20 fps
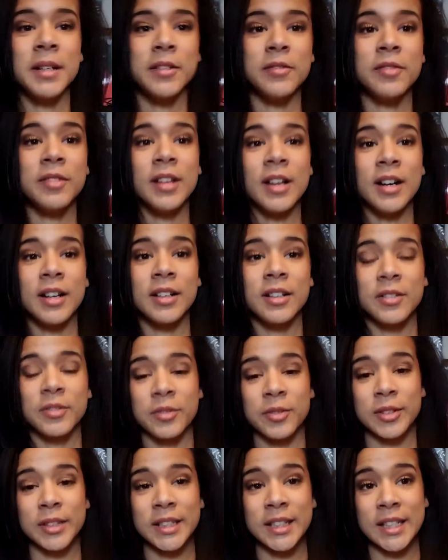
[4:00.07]
vlog
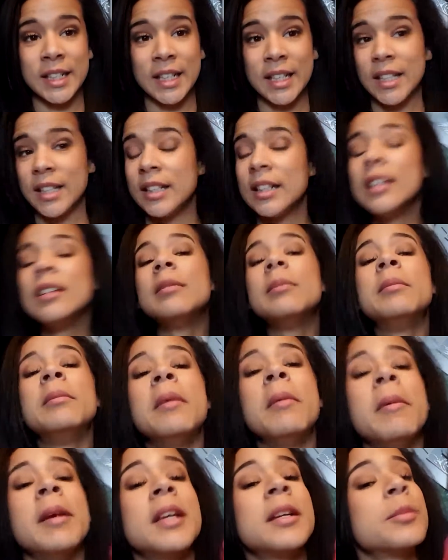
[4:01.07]
for today. My
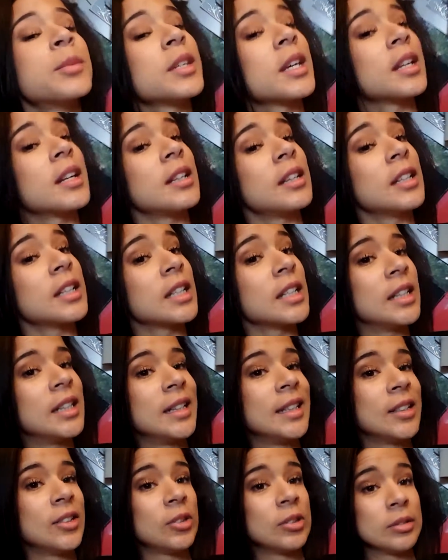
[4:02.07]
makeup's kind of looking a
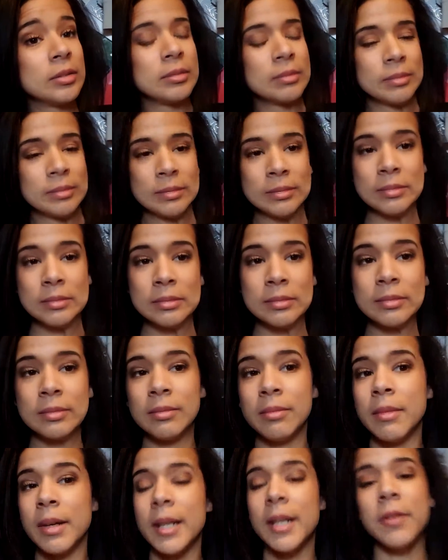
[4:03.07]
little
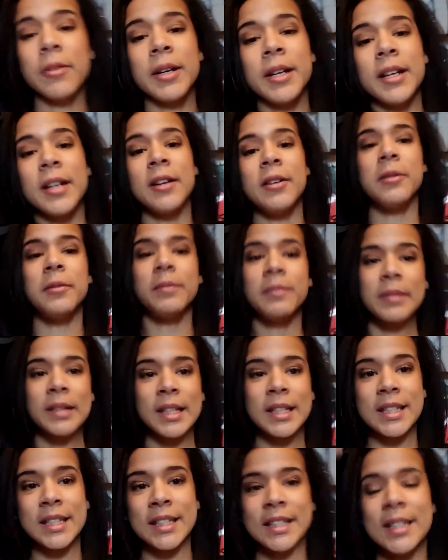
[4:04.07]
muddy right now
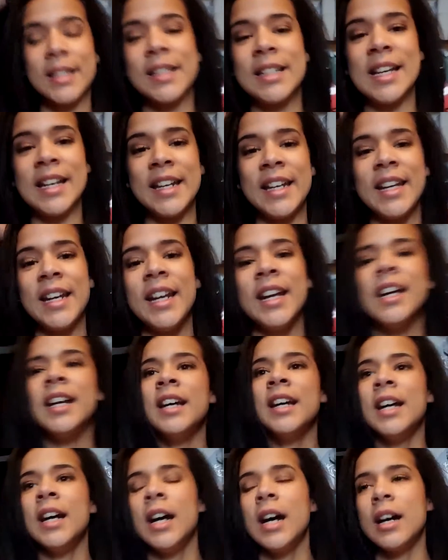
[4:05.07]
because it's bloody.
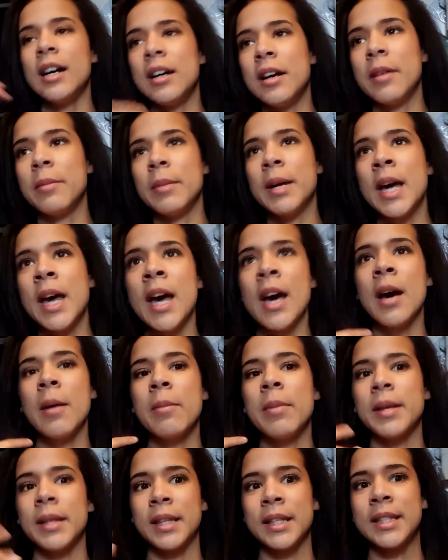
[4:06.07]
Um,
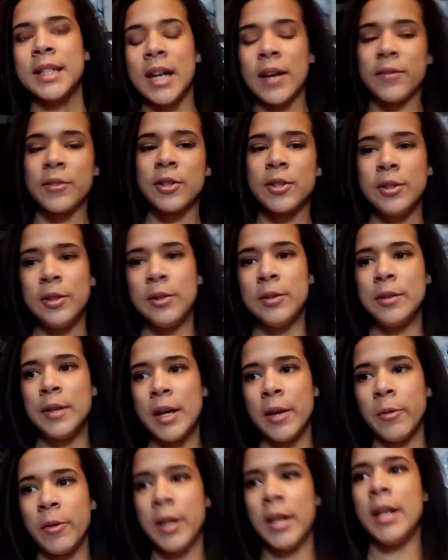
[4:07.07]
but this afternoon I
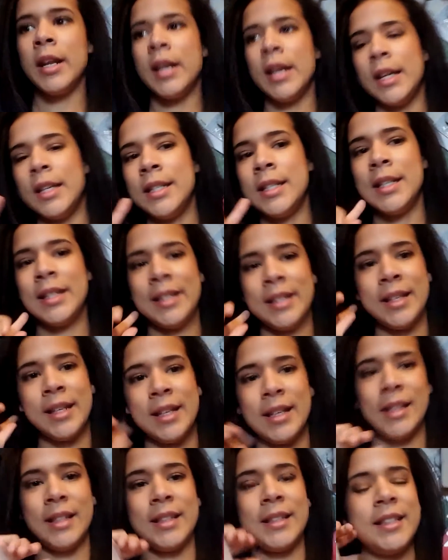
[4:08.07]
went and I did
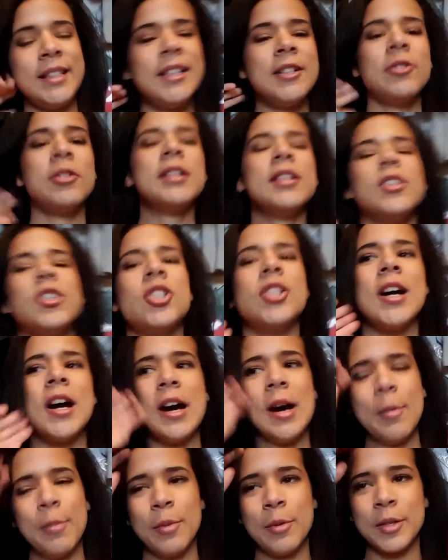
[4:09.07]
a secret shop
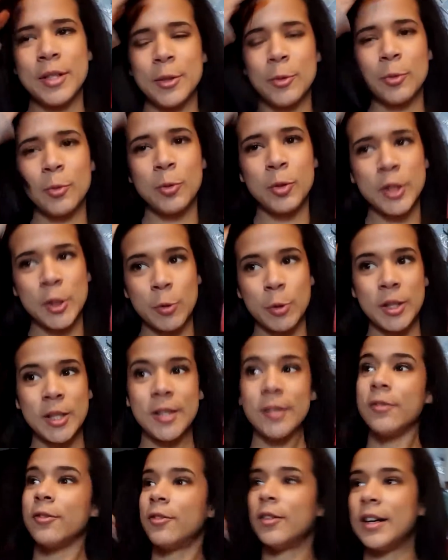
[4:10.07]
which was
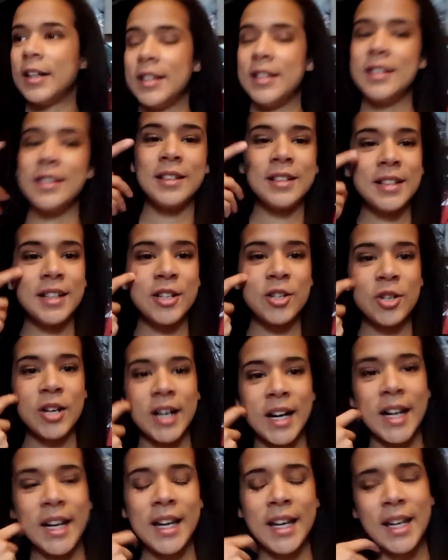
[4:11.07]
fun to
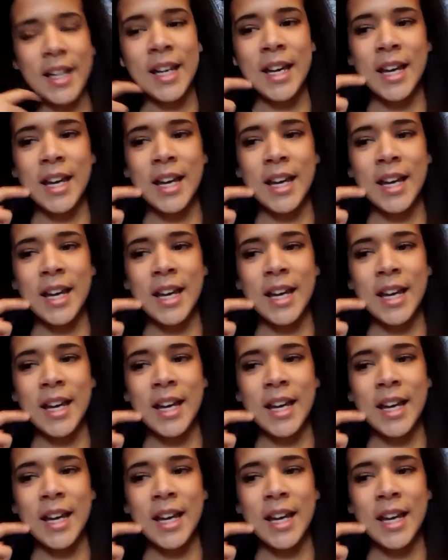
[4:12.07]
try.